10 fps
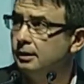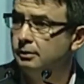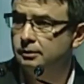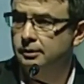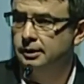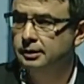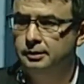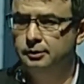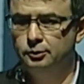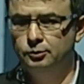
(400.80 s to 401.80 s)
Look,
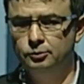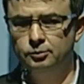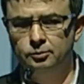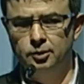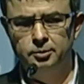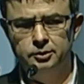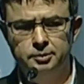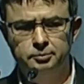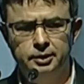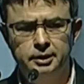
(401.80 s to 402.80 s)
robots
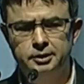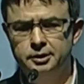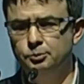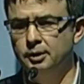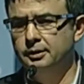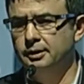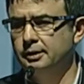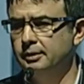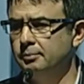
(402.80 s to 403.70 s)
in production is one thing,